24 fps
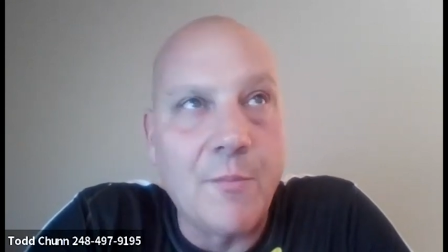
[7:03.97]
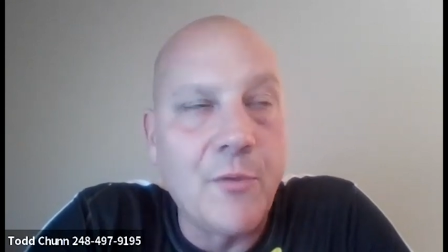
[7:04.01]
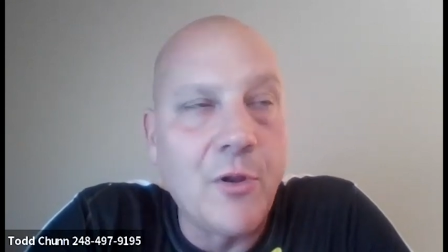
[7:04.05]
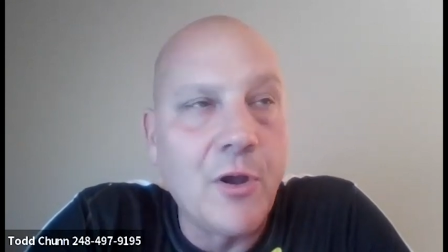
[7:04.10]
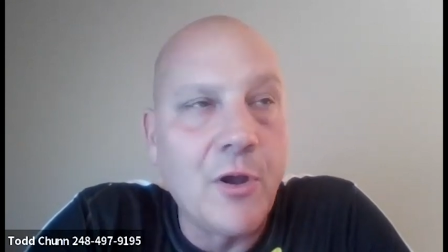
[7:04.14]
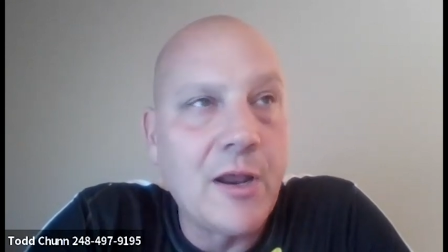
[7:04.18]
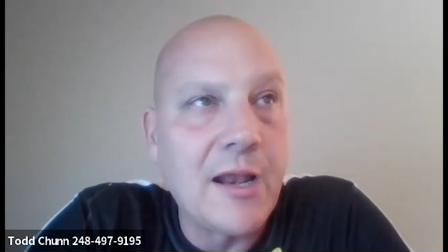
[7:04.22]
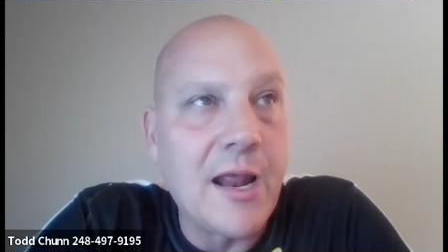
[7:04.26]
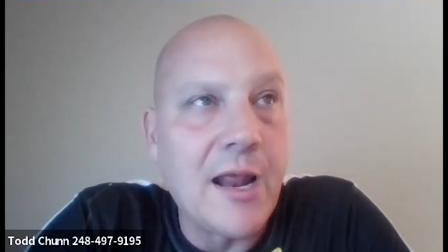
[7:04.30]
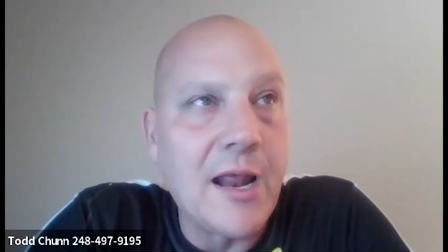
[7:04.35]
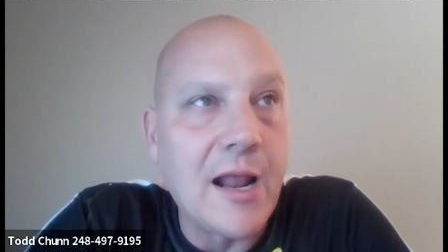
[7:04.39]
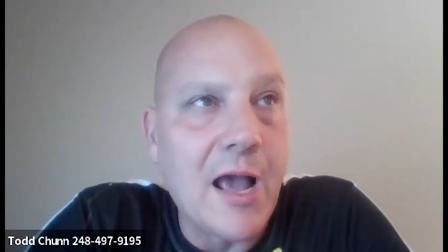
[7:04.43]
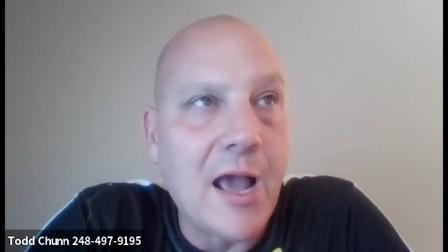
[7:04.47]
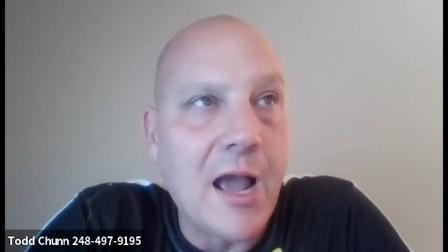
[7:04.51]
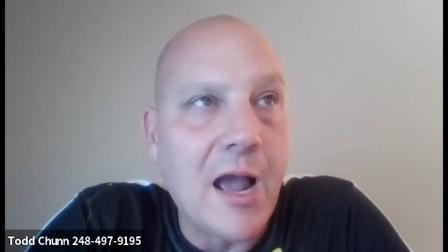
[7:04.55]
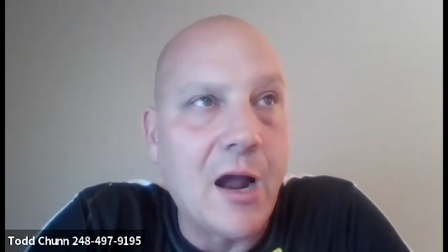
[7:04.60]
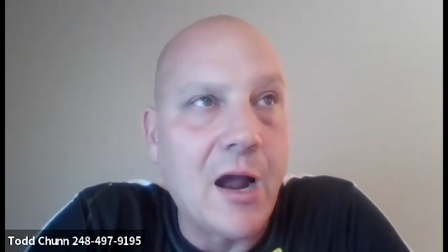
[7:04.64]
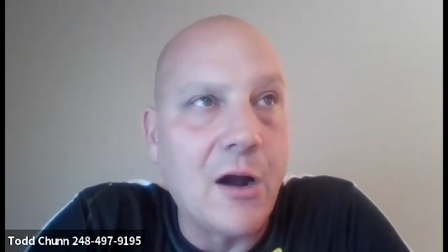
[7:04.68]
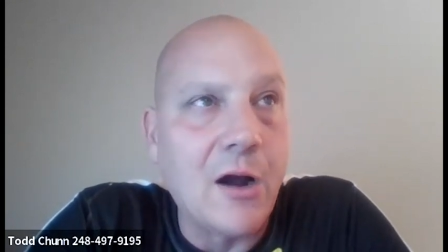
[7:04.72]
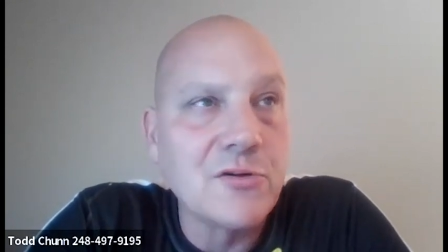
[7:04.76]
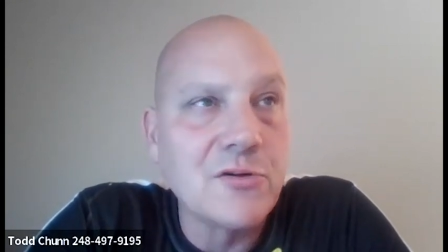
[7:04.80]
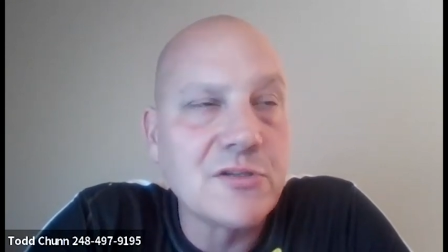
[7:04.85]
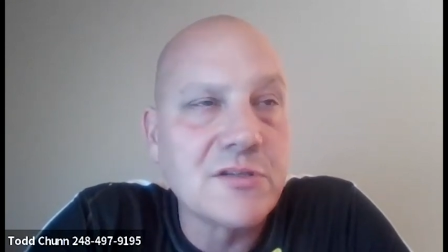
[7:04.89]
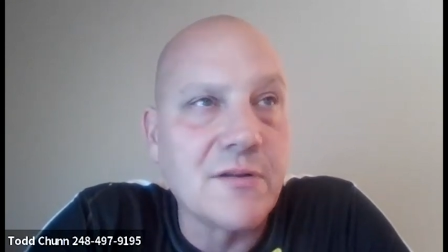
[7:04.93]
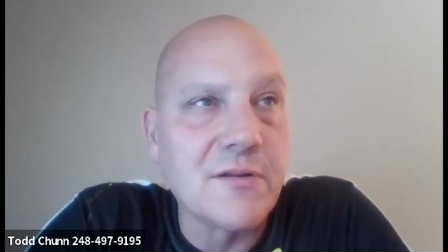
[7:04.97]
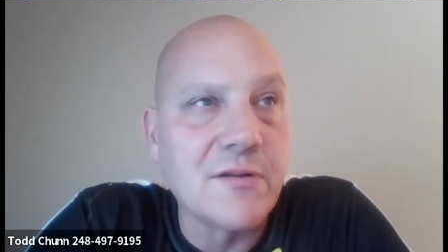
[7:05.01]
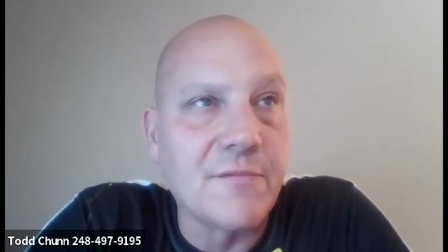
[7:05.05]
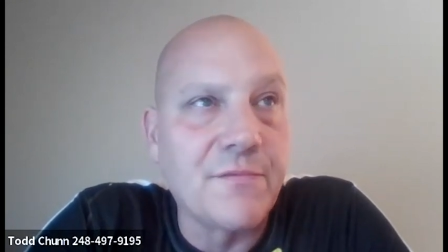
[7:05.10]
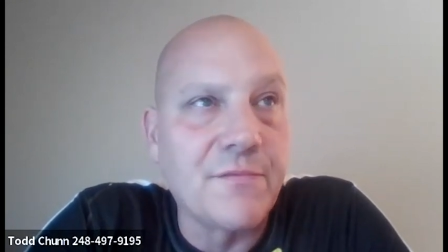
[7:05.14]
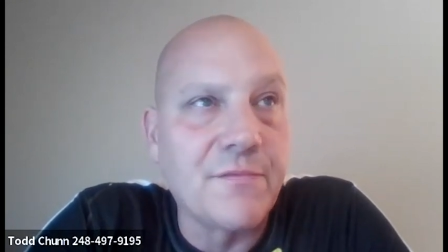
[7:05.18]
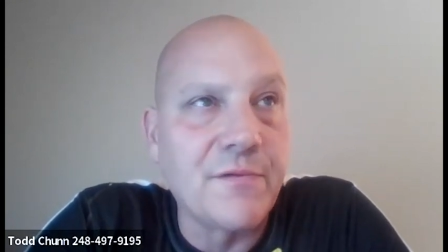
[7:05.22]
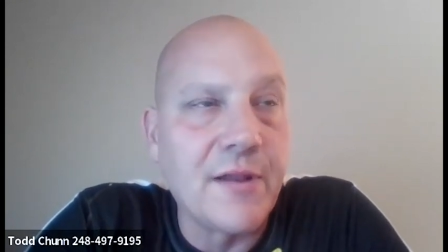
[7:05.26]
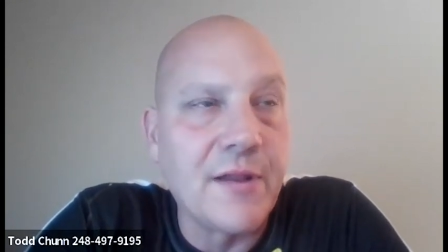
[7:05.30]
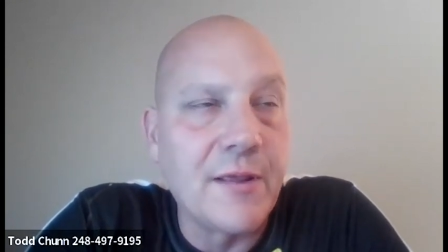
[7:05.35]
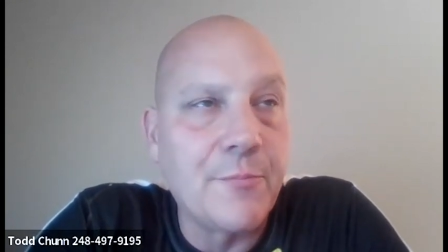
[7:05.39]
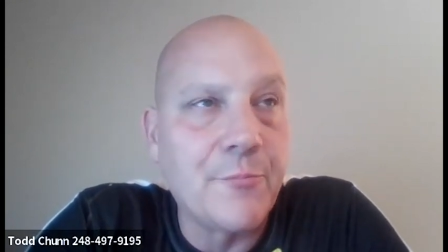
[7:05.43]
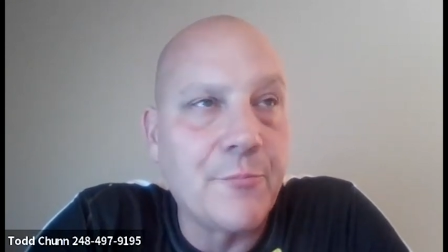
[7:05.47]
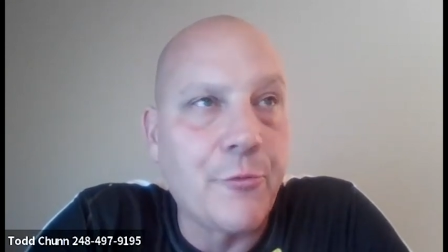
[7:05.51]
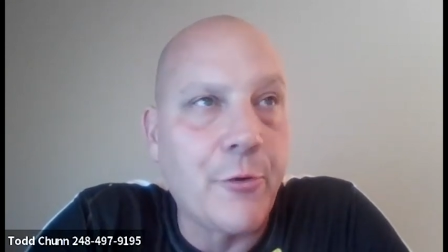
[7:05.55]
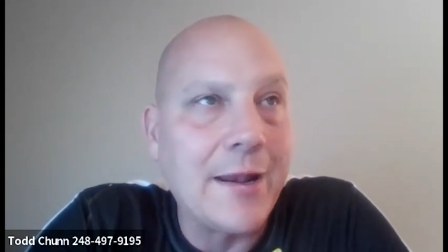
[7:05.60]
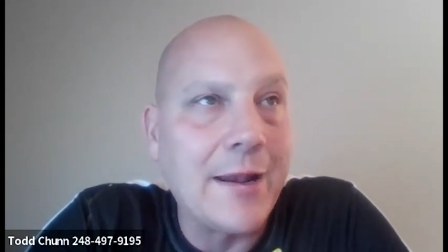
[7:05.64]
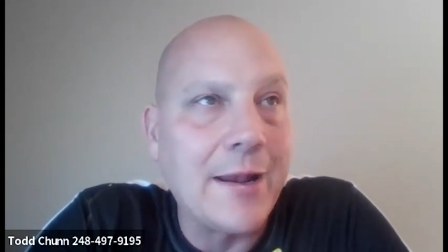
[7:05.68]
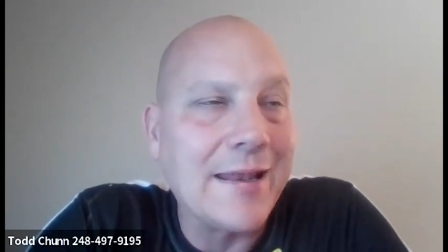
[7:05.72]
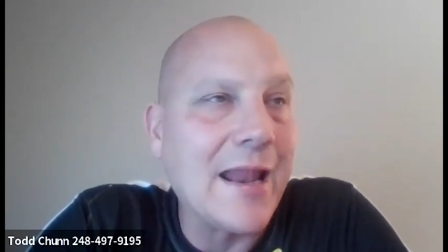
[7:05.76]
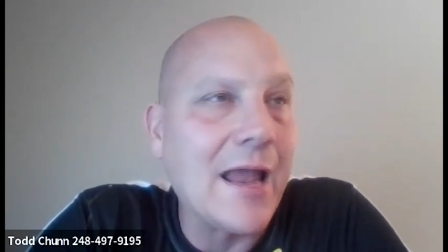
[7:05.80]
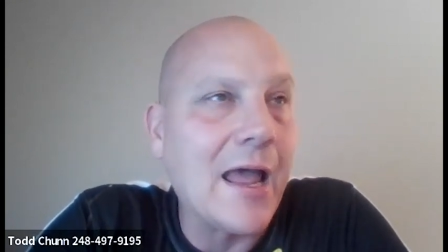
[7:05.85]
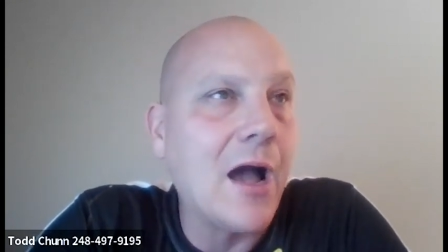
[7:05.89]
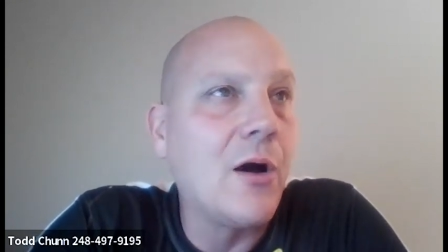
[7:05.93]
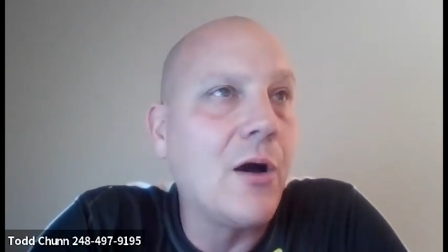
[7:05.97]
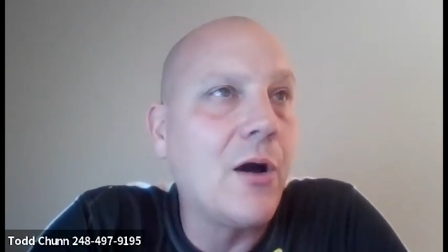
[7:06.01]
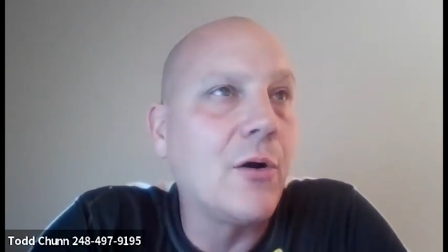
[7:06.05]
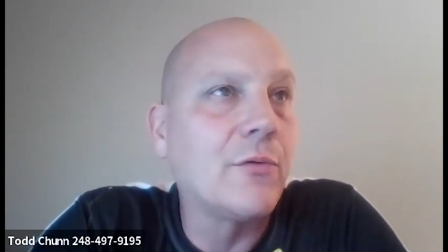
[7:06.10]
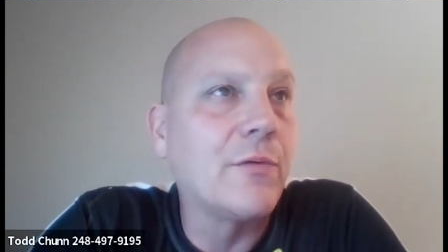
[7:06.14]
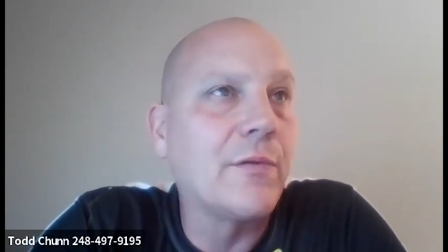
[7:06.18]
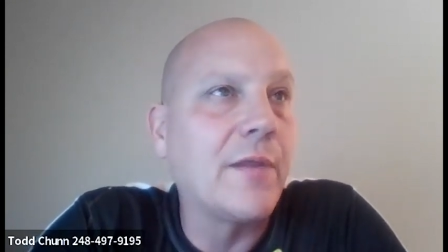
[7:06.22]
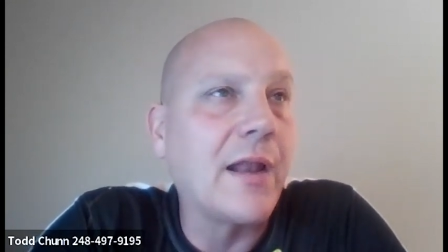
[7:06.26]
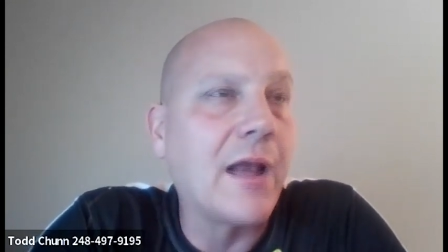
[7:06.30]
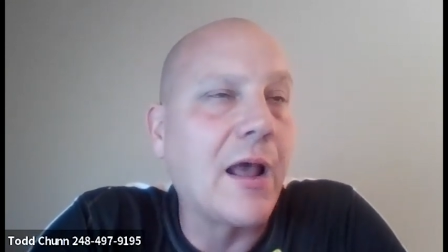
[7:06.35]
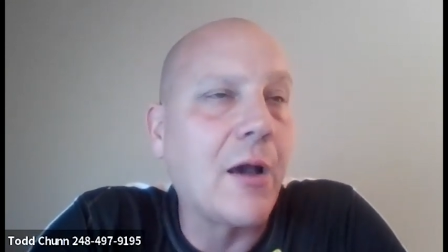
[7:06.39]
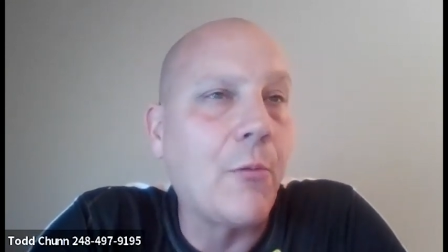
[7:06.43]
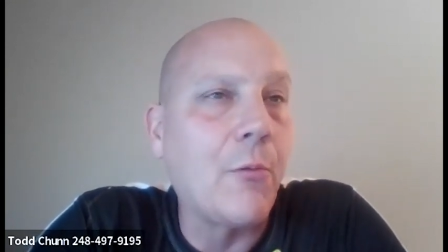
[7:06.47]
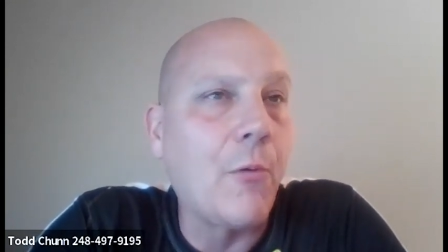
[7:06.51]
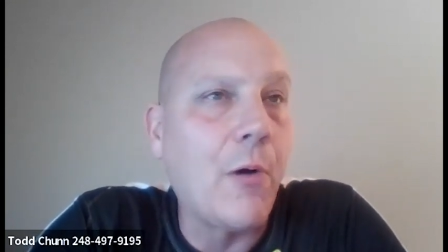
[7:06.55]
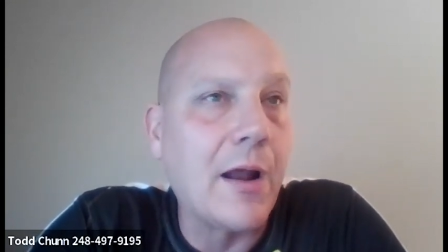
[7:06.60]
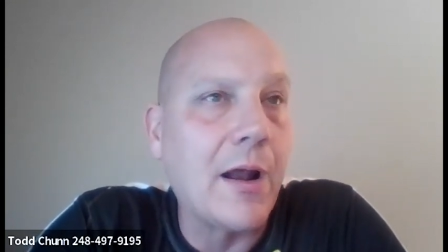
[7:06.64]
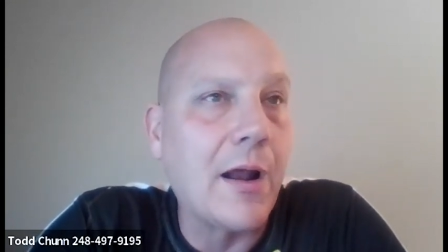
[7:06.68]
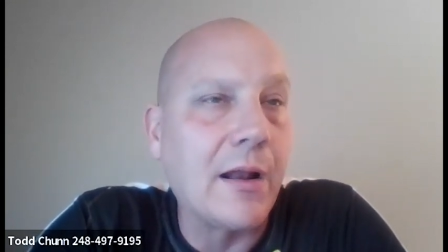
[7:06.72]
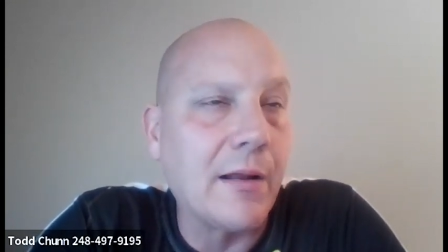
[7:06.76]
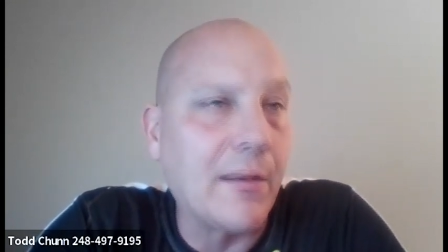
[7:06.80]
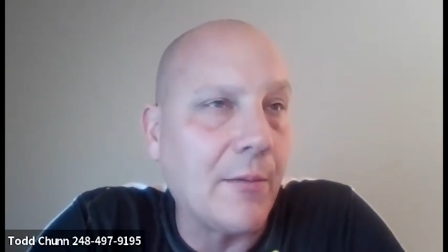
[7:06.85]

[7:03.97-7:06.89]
looking at a house to flip right now that I want.